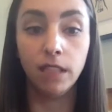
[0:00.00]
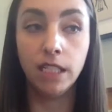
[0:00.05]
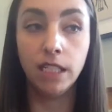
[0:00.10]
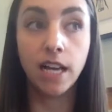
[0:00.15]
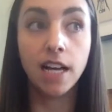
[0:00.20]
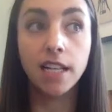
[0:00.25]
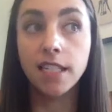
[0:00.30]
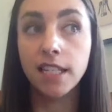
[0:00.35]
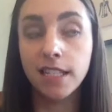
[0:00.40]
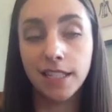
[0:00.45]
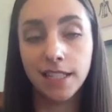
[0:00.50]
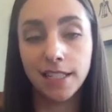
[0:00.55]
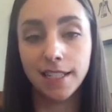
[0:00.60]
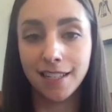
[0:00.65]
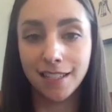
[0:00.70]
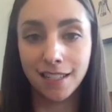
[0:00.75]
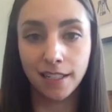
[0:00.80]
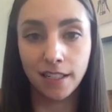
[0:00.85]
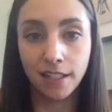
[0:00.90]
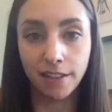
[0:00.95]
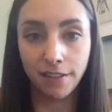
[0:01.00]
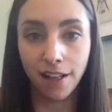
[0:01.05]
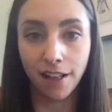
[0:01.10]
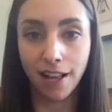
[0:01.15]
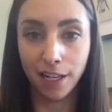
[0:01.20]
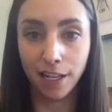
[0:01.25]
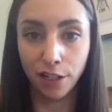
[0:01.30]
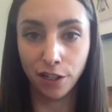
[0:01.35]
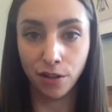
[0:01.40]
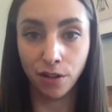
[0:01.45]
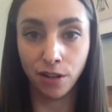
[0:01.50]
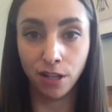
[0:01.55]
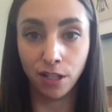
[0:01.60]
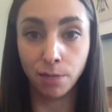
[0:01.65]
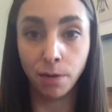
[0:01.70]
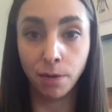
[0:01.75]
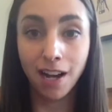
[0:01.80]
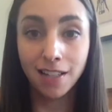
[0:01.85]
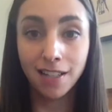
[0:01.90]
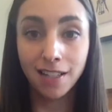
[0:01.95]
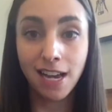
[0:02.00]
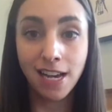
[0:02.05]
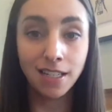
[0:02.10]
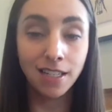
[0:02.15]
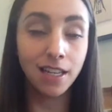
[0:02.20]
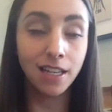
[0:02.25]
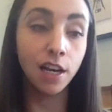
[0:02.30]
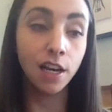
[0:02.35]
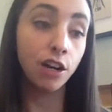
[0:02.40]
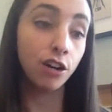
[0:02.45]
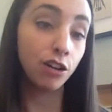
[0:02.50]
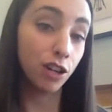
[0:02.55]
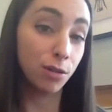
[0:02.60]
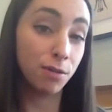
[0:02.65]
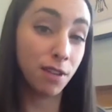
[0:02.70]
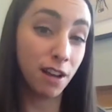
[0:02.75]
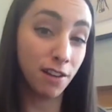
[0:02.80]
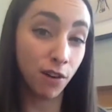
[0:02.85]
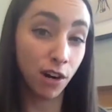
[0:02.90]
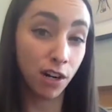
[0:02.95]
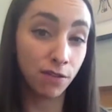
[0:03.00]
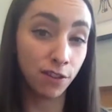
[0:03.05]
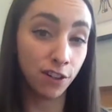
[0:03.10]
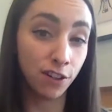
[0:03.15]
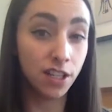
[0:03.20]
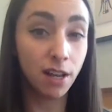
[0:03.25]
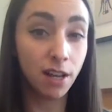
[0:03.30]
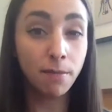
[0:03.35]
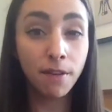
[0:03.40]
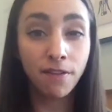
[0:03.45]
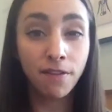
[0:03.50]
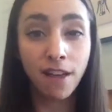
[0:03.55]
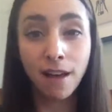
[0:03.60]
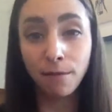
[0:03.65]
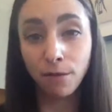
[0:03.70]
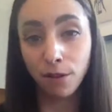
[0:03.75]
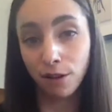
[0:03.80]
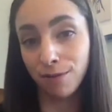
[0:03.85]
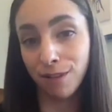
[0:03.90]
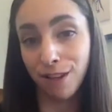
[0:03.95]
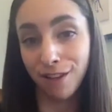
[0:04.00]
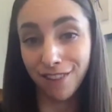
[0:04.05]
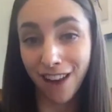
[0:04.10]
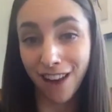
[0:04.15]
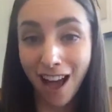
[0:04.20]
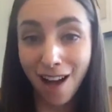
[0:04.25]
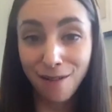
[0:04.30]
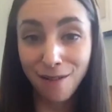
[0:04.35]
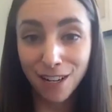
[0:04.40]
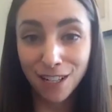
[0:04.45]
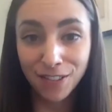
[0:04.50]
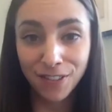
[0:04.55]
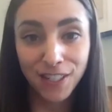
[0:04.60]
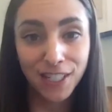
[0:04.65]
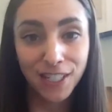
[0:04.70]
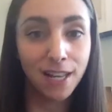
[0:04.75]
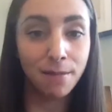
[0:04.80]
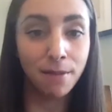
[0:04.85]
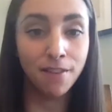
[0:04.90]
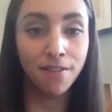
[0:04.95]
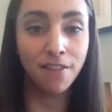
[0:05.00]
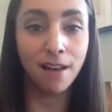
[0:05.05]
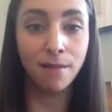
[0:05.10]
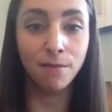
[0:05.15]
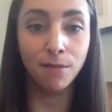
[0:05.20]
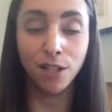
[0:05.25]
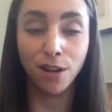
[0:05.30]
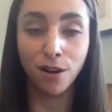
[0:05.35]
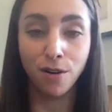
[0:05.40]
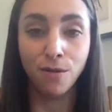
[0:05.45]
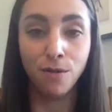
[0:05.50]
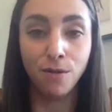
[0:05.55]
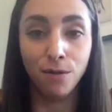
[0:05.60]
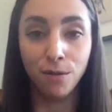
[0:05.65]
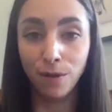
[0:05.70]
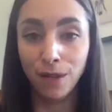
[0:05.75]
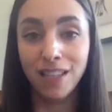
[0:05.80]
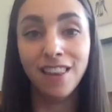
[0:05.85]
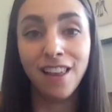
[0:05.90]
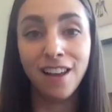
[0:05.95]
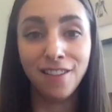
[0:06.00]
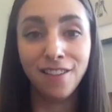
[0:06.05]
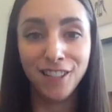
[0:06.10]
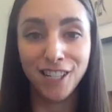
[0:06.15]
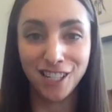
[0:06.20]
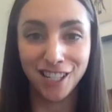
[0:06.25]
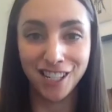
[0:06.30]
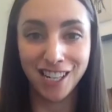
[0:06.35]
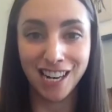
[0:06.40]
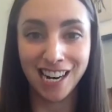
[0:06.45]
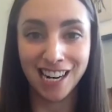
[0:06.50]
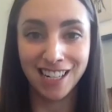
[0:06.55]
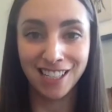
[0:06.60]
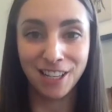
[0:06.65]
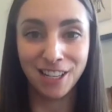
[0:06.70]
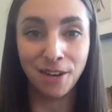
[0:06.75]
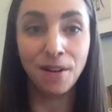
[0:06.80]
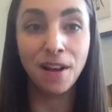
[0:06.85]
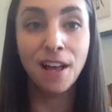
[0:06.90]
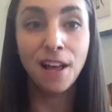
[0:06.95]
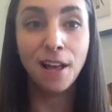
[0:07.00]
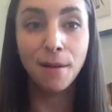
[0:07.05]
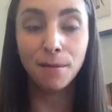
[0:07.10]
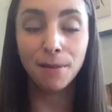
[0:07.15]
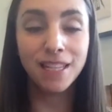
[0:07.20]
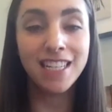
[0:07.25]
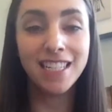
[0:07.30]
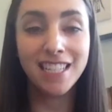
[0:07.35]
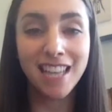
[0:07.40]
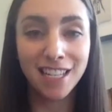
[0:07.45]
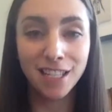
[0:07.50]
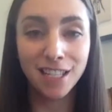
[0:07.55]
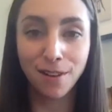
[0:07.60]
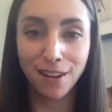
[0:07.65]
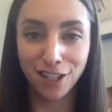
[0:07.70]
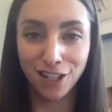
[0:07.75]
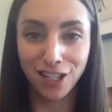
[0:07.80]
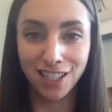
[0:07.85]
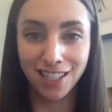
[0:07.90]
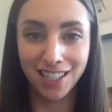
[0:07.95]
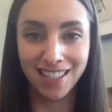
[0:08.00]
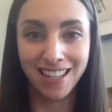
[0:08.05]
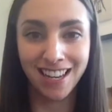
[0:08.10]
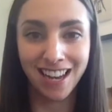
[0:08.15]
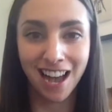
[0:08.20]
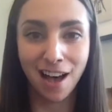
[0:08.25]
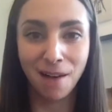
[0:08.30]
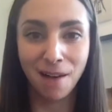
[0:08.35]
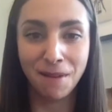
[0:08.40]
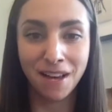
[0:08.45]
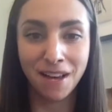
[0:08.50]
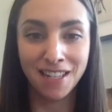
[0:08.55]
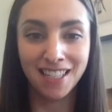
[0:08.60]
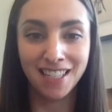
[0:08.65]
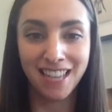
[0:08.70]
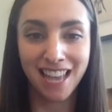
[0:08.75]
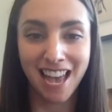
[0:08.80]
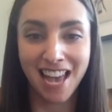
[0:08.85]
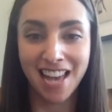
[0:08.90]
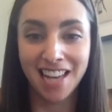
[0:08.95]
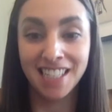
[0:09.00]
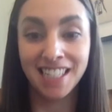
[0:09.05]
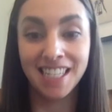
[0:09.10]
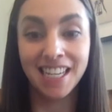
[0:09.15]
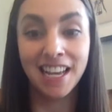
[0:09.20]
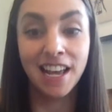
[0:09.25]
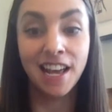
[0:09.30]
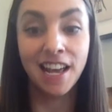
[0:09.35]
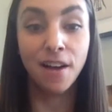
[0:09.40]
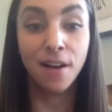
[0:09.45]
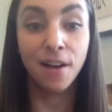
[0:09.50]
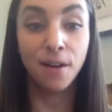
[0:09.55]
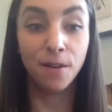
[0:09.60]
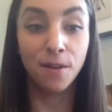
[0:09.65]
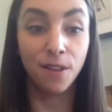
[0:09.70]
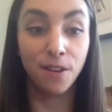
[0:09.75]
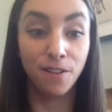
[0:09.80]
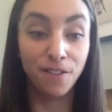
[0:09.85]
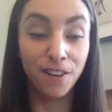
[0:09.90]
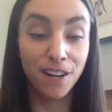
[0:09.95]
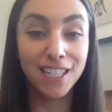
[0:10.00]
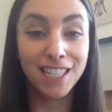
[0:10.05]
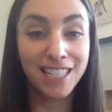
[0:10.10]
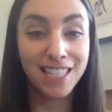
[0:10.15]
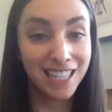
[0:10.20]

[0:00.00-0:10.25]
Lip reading: dozens and dozens of clients through this process. Groups have worked for some of them, groups have not worked for some of them. So we'd love to share. So please ask questions in the comments. And the first